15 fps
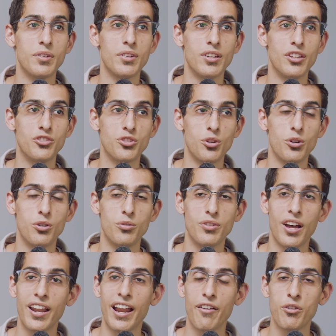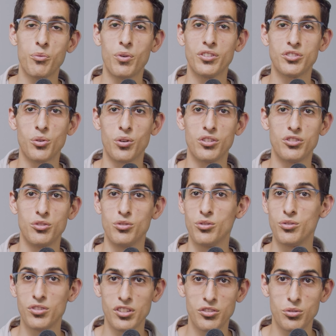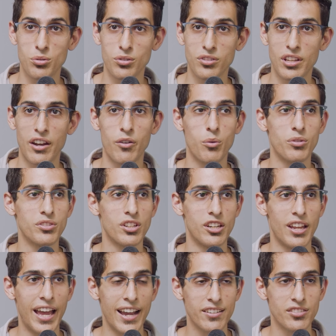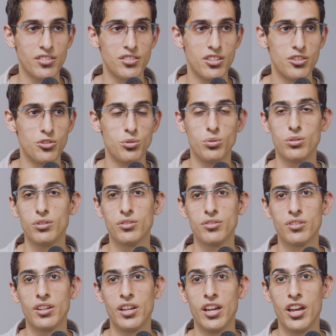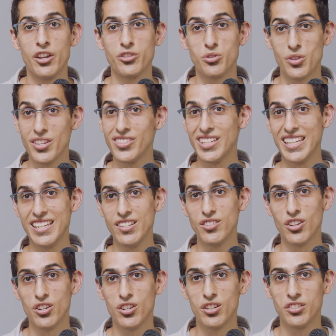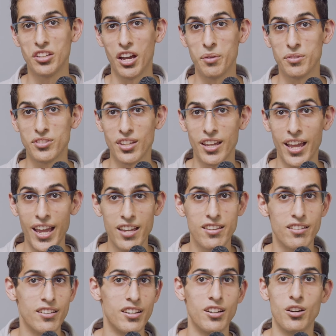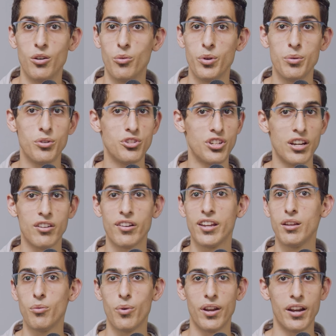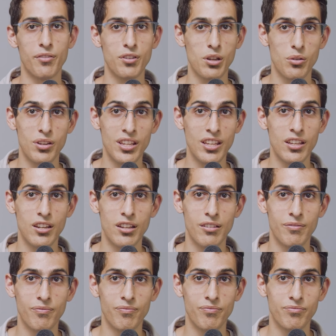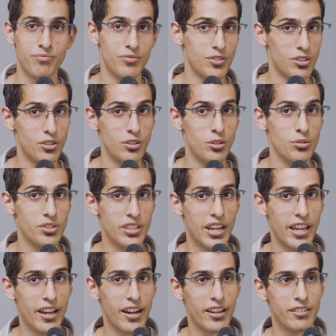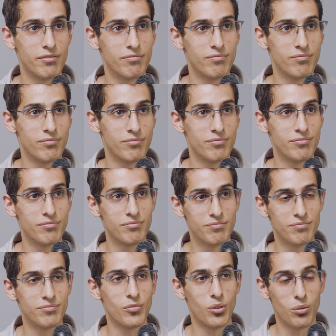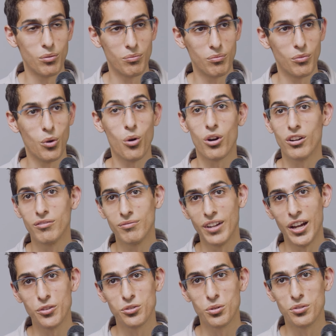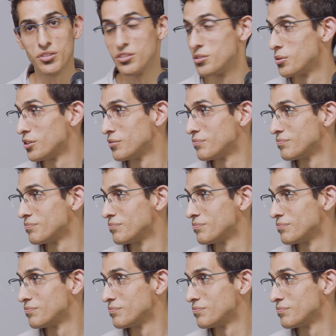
And so not everyone's going to use these tools. Not everyone's going to access these tools. So this is a good time to say, hey, we will generate whatever you need using AI or outsourcing to it.